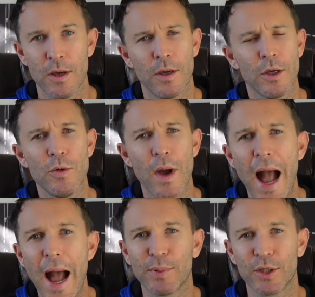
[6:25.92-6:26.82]
You
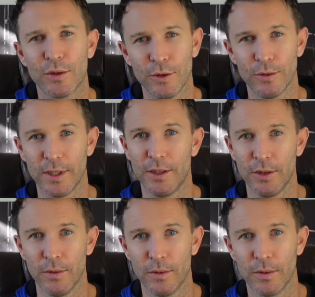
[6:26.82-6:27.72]
absolutely
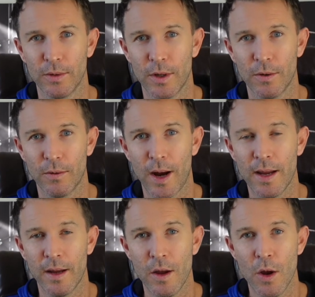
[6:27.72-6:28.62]
do,
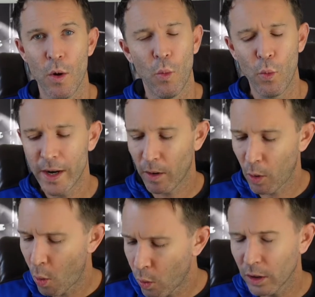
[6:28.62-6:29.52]
right? We are
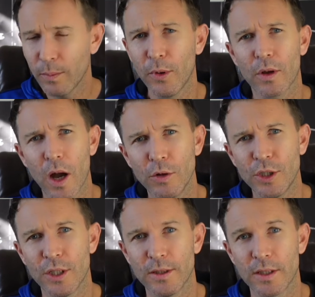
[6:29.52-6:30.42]
horrible
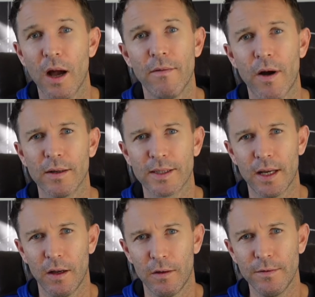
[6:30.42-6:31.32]
coaches of
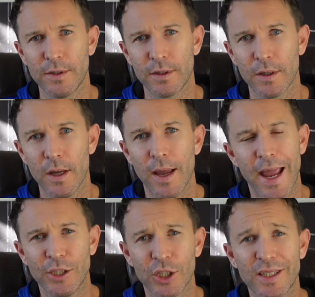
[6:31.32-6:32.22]
ourselves,
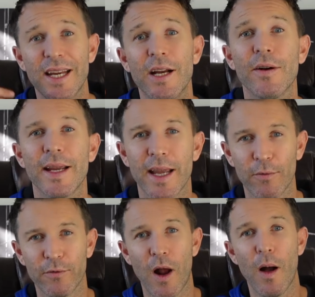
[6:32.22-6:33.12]
and just hearing
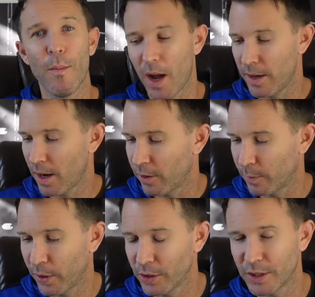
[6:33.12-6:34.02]
it from another
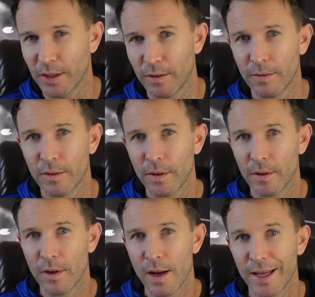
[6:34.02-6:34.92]
person
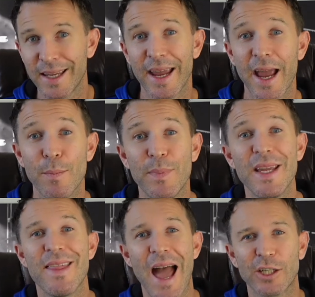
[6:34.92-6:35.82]
can
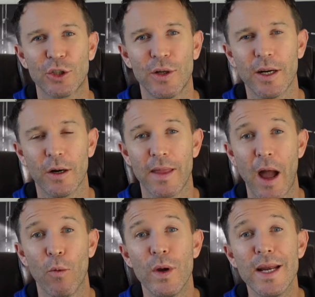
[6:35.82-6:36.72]
be that trigger
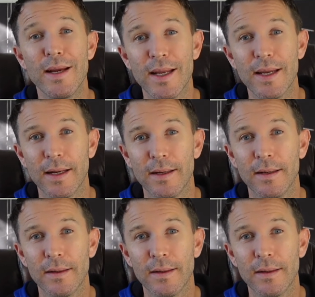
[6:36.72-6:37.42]
that we need